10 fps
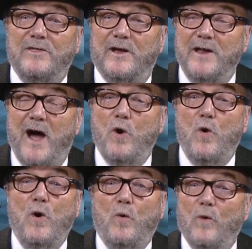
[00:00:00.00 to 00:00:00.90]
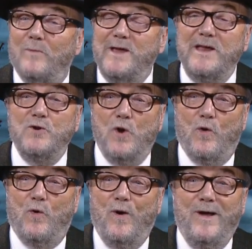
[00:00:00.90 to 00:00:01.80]
There now will be
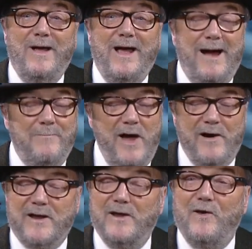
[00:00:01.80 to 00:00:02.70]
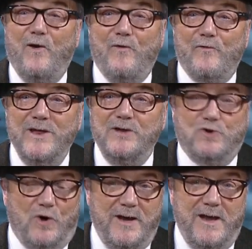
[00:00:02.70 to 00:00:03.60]
no American
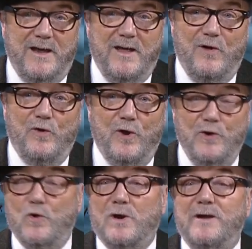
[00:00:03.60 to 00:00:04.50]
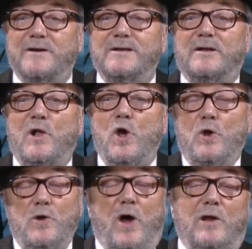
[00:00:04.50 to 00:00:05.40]
rejoining the nuclear deal,
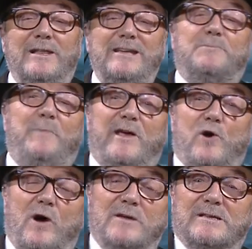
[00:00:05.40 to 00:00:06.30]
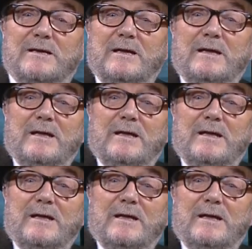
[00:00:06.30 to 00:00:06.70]
not least because